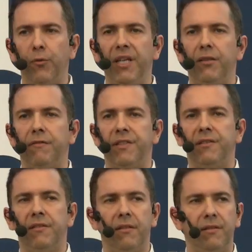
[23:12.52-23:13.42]
rid of
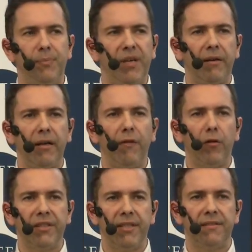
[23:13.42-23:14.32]
this spiral
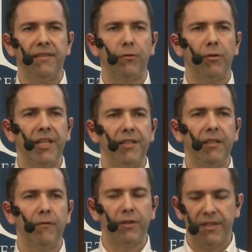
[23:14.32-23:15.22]
vortex, this
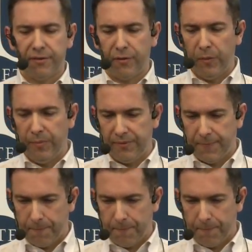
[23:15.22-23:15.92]
rotating vortex rope.